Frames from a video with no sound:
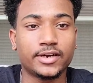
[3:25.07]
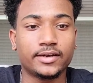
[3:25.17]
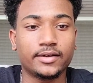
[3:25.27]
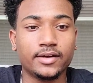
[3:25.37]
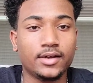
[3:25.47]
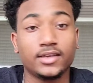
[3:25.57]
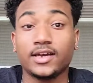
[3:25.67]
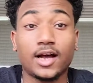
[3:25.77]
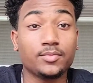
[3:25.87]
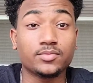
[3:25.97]
And
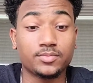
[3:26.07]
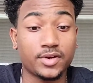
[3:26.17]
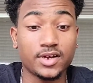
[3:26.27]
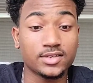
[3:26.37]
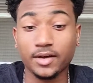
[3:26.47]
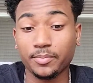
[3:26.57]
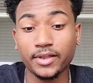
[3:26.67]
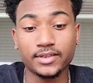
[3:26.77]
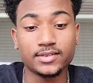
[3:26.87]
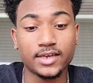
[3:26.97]
yeah, because I
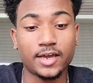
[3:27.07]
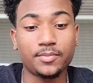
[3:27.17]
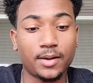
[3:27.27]
played this game,